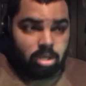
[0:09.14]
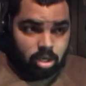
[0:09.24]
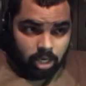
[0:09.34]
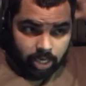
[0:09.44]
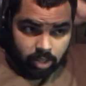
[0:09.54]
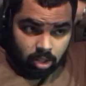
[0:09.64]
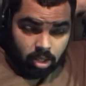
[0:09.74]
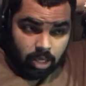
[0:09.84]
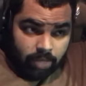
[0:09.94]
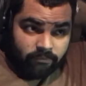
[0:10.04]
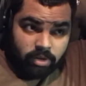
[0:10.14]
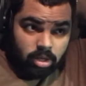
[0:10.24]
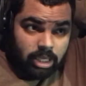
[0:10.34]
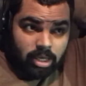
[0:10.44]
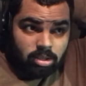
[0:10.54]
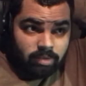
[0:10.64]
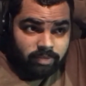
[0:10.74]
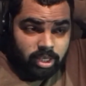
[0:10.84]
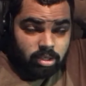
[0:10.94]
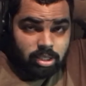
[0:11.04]
Alright, I feel like the
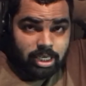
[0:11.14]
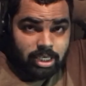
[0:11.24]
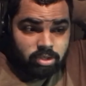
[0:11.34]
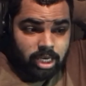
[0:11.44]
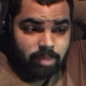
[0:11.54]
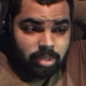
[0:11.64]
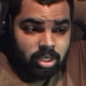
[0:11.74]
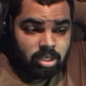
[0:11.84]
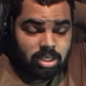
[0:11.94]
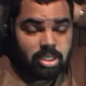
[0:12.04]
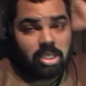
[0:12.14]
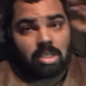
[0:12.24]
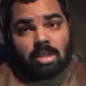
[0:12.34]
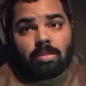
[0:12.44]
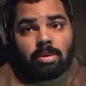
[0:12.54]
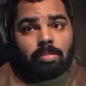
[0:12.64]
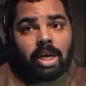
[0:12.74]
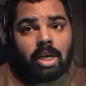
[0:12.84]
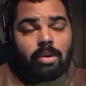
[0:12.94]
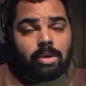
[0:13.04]
video that I dropped, I could have did a little bit
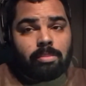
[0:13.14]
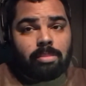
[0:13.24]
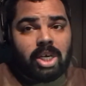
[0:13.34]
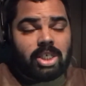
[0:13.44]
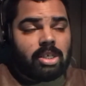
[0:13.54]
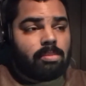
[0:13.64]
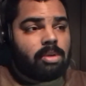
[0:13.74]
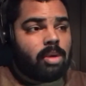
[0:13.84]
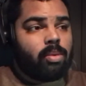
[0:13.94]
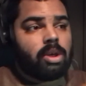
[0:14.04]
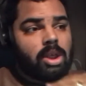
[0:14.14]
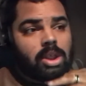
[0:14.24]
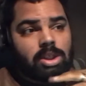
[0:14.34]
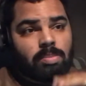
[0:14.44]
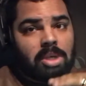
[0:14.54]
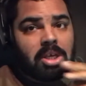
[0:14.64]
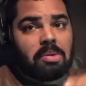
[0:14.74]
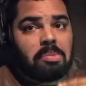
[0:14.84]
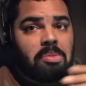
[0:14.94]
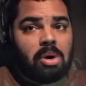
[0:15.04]
better on the budgeting, but I wanted to speak
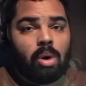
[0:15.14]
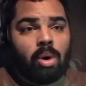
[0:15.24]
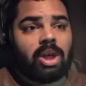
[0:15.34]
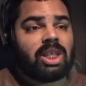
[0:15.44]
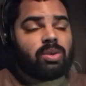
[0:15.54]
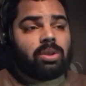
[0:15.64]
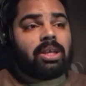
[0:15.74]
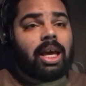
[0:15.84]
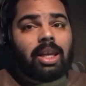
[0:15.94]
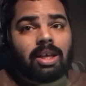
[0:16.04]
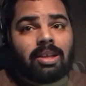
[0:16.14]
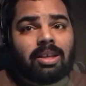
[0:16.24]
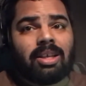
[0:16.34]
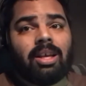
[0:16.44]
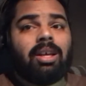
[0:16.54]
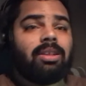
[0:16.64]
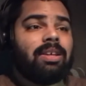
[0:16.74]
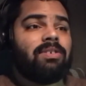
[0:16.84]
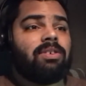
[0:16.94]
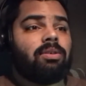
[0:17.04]
more on it. So technically,
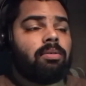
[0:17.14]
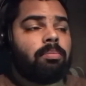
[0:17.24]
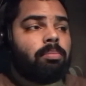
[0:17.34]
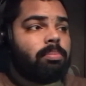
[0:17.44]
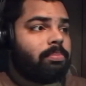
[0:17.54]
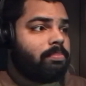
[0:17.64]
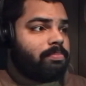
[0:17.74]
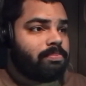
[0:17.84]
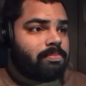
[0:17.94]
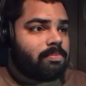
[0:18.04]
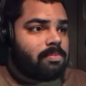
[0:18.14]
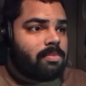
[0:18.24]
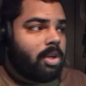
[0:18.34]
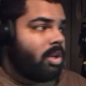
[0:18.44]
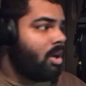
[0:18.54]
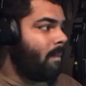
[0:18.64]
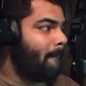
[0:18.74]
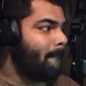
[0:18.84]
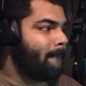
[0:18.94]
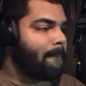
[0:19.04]
this is a,
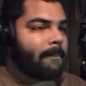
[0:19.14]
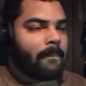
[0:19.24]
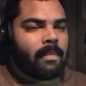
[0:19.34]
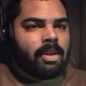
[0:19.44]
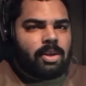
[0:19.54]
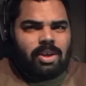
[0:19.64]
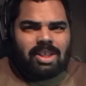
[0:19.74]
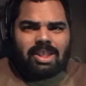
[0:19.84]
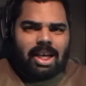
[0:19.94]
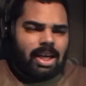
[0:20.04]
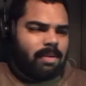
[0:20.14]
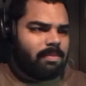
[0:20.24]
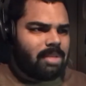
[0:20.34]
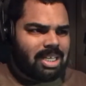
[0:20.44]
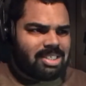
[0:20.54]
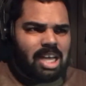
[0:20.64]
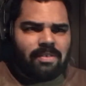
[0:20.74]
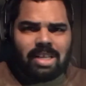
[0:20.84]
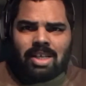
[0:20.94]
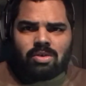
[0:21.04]
you could say like a
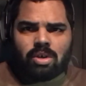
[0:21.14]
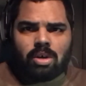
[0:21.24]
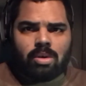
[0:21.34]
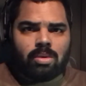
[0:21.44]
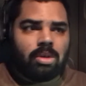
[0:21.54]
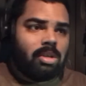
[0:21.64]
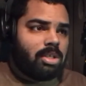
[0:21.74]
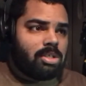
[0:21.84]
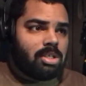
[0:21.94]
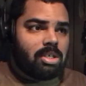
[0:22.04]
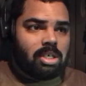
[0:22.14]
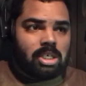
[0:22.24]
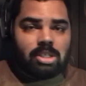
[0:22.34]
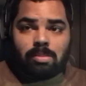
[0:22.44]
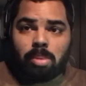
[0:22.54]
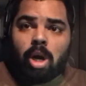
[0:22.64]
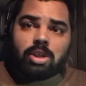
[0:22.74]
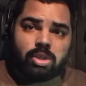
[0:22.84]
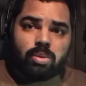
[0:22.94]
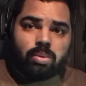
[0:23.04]
soft intro into
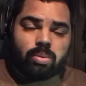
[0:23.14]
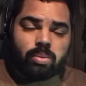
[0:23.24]
part 2,